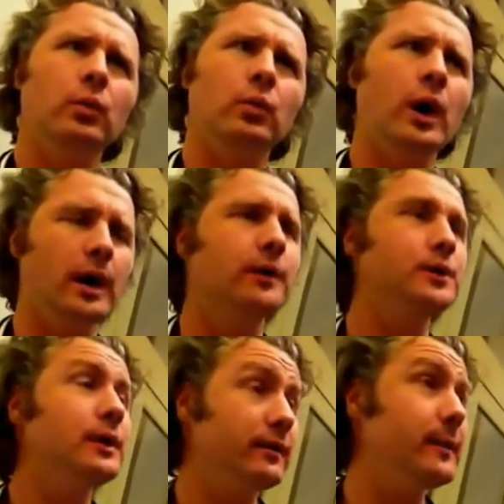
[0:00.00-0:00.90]
why aren't
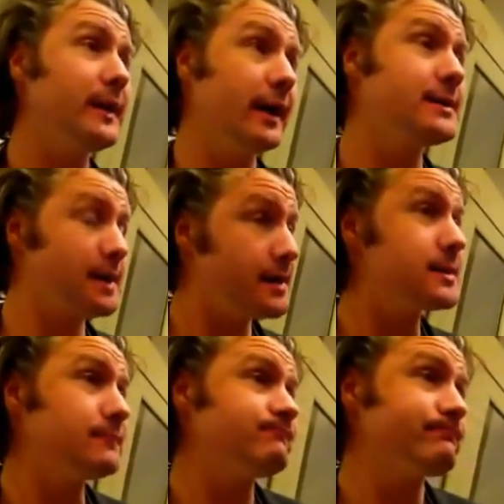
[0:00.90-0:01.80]
you giving me that
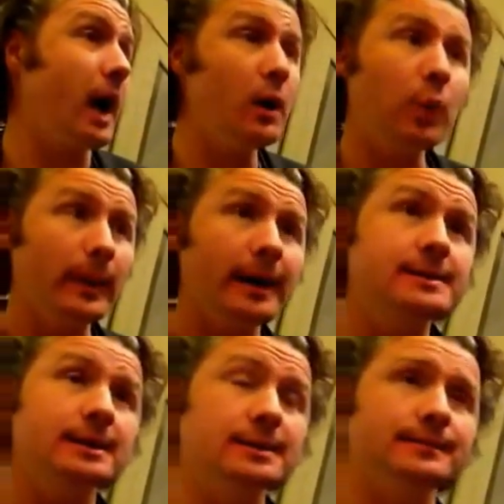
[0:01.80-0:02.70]
data? I want that data.